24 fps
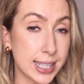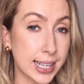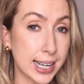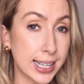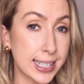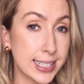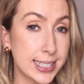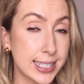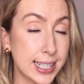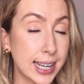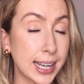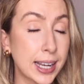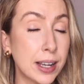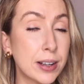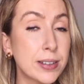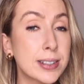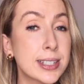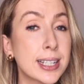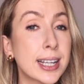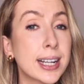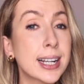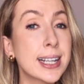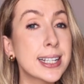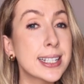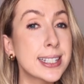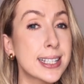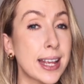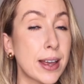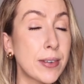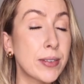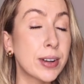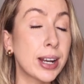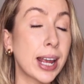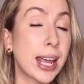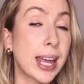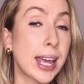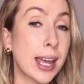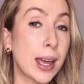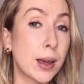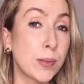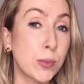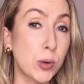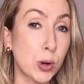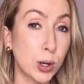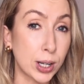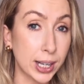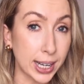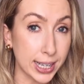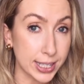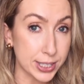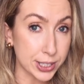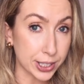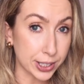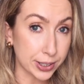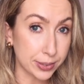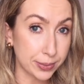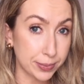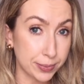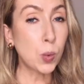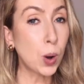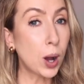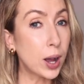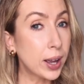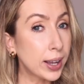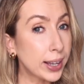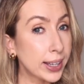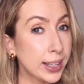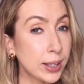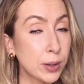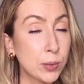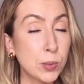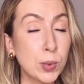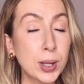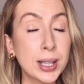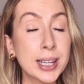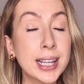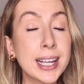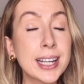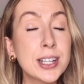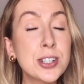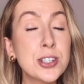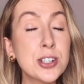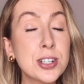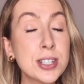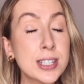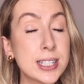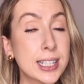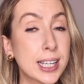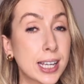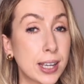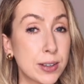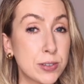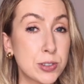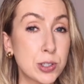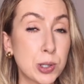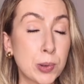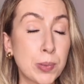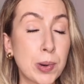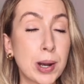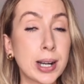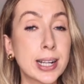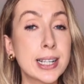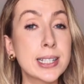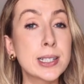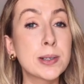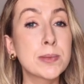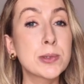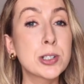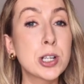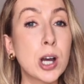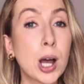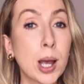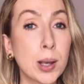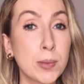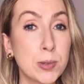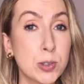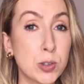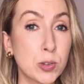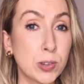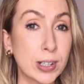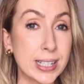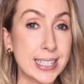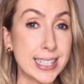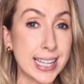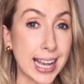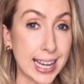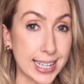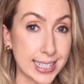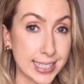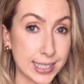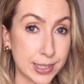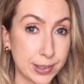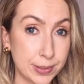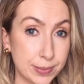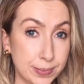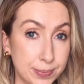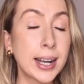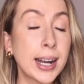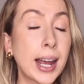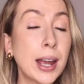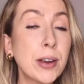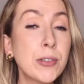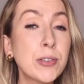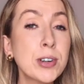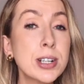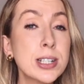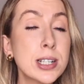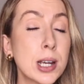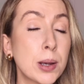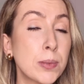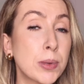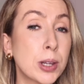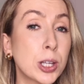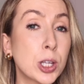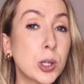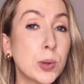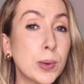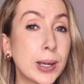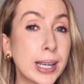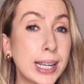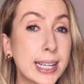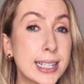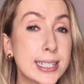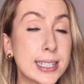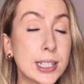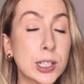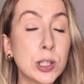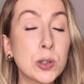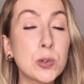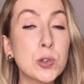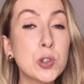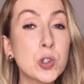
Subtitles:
the next day until 7 a.m. or later. Why? Well, it just gives your body some time to reset. And every time that you eat, you